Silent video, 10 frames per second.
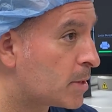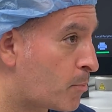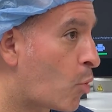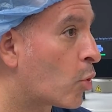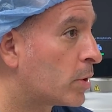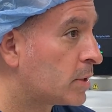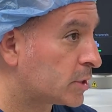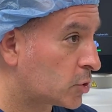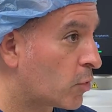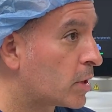important.
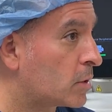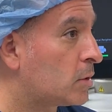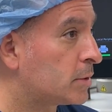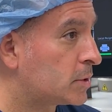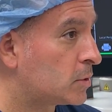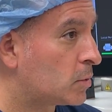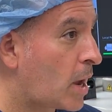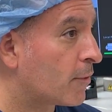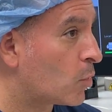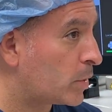It's critical to
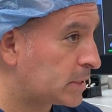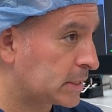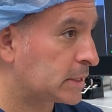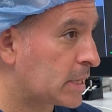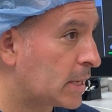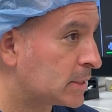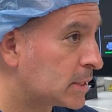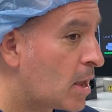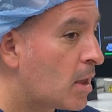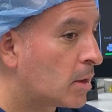everyone's
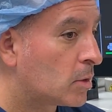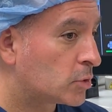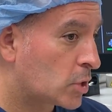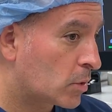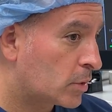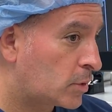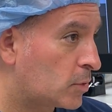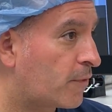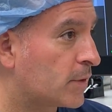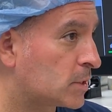success. You'll generally
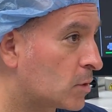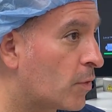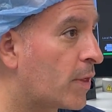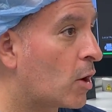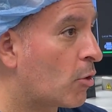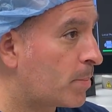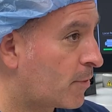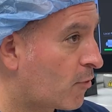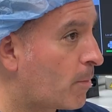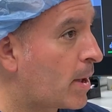do physical therapy
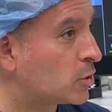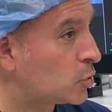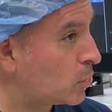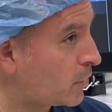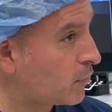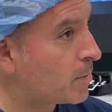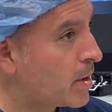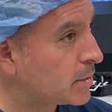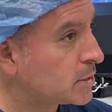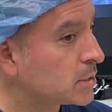for about 2 to 3
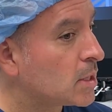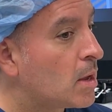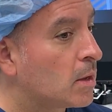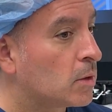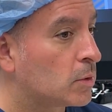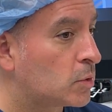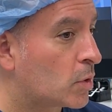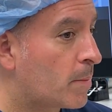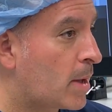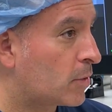months. You'll do
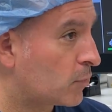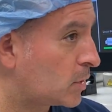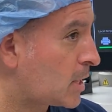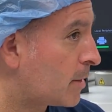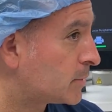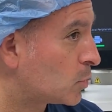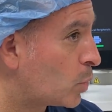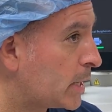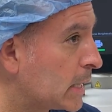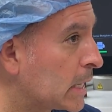it about 3 times a
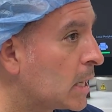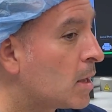week.